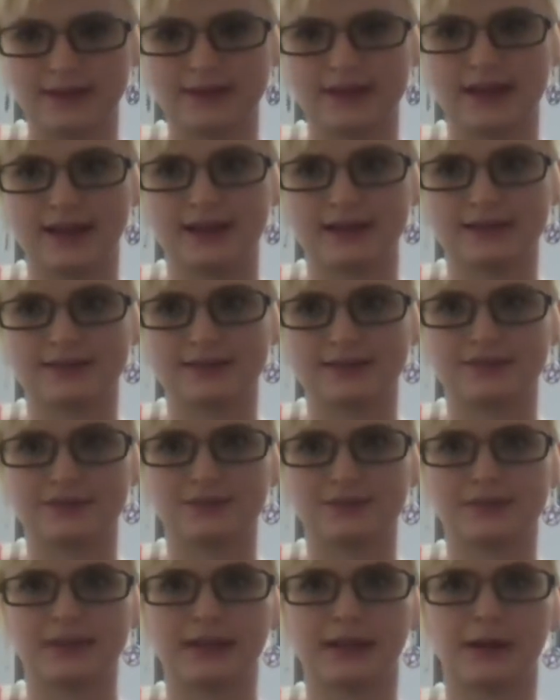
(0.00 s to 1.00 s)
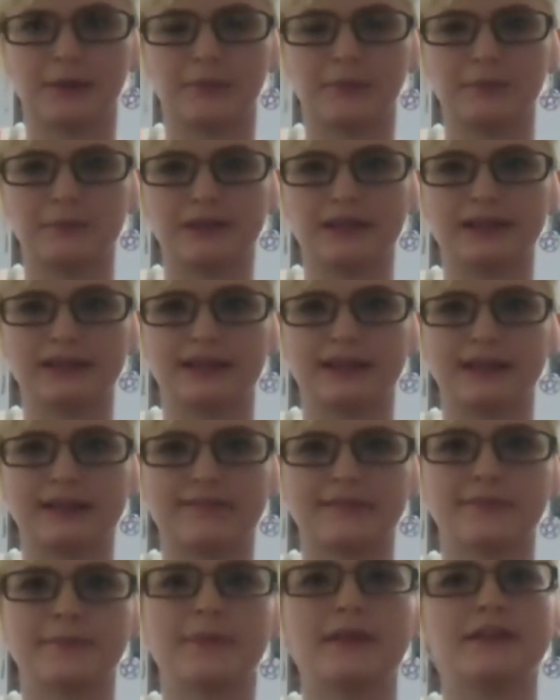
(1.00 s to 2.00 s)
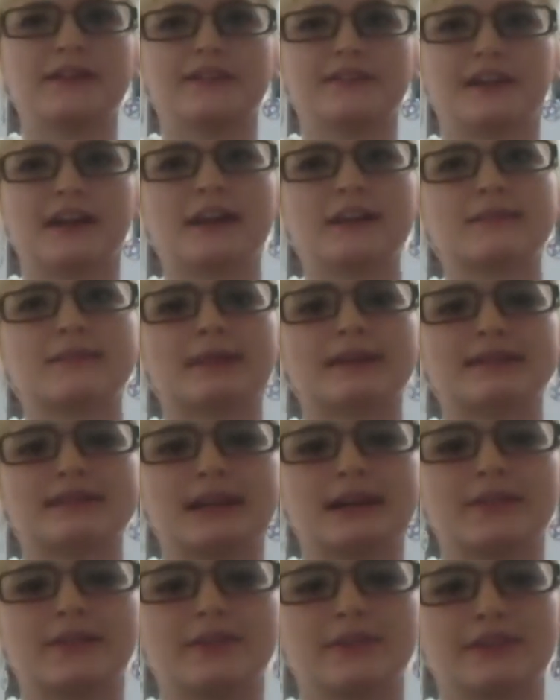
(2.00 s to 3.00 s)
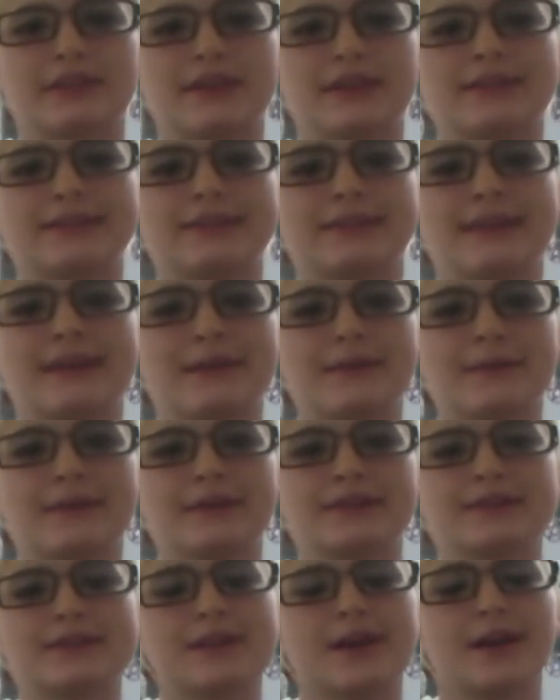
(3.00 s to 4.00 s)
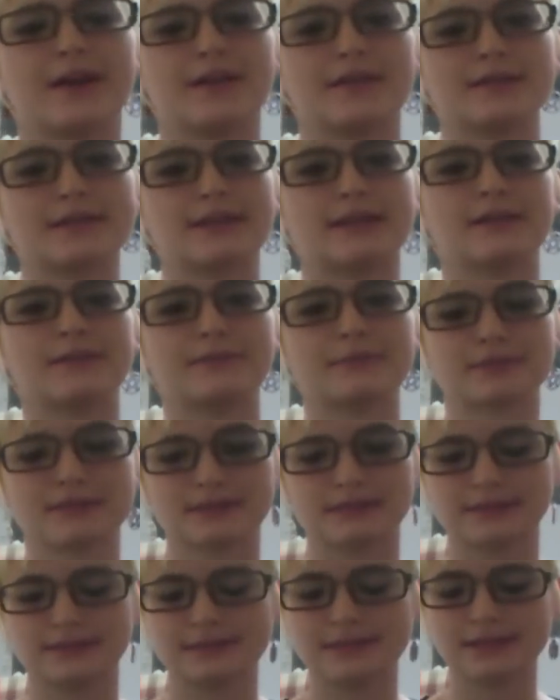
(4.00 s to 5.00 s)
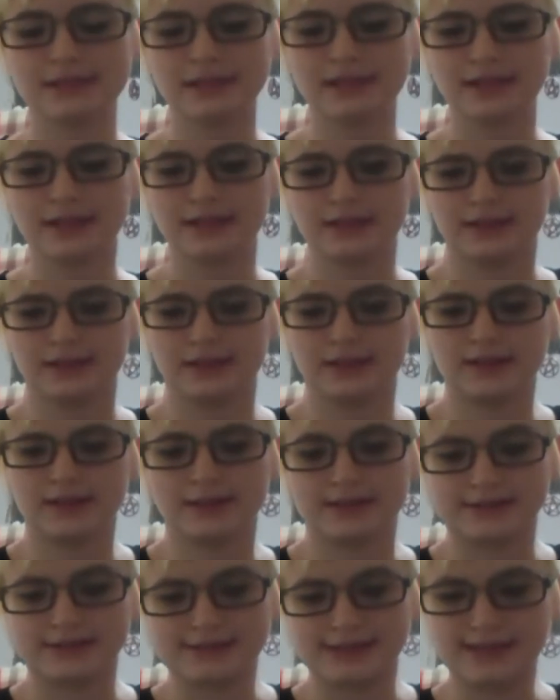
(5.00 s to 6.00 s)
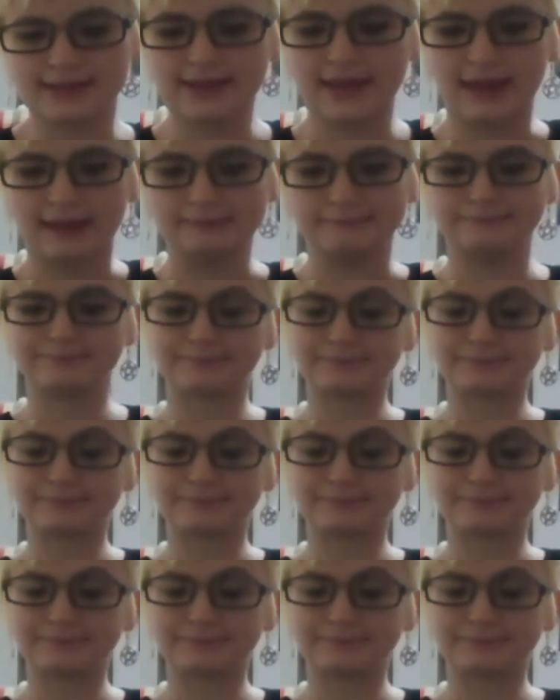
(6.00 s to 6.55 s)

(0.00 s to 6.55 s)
That has just really helped me, like, familiarize myself with, like, the language and the archetypes and things like that.